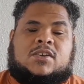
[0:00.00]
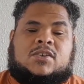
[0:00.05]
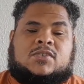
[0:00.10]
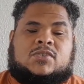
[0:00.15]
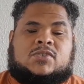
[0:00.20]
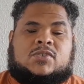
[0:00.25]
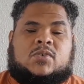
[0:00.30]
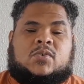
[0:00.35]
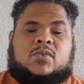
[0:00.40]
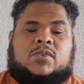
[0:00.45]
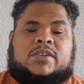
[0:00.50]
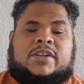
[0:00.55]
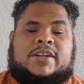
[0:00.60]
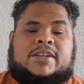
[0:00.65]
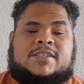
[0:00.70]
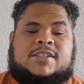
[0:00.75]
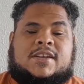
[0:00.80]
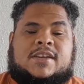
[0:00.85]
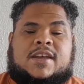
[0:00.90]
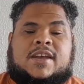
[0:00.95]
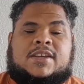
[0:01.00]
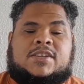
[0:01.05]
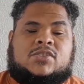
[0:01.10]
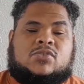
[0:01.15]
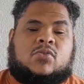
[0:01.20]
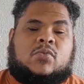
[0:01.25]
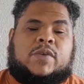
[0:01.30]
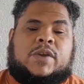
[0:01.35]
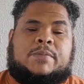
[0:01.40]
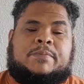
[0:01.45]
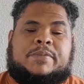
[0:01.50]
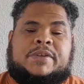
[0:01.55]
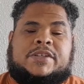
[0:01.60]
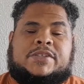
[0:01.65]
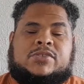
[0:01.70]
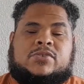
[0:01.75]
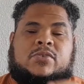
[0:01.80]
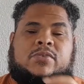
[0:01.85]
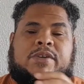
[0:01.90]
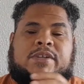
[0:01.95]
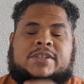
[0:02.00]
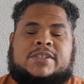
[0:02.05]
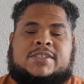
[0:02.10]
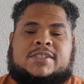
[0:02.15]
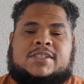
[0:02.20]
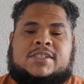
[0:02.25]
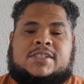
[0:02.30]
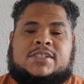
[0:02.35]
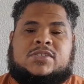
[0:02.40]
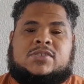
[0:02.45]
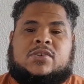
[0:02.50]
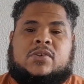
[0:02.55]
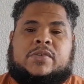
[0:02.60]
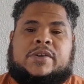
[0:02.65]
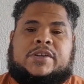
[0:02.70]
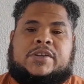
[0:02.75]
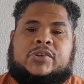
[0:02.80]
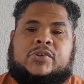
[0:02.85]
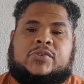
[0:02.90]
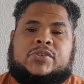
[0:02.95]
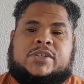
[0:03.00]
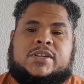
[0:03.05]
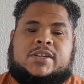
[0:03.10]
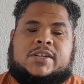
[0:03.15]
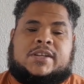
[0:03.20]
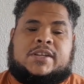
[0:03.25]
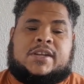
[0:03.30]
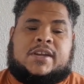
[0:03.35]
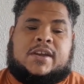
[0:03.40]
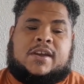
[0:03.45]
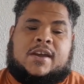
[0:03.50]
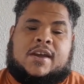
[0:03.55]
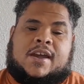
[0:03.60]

So there's an A story, a B story, and a C story usually,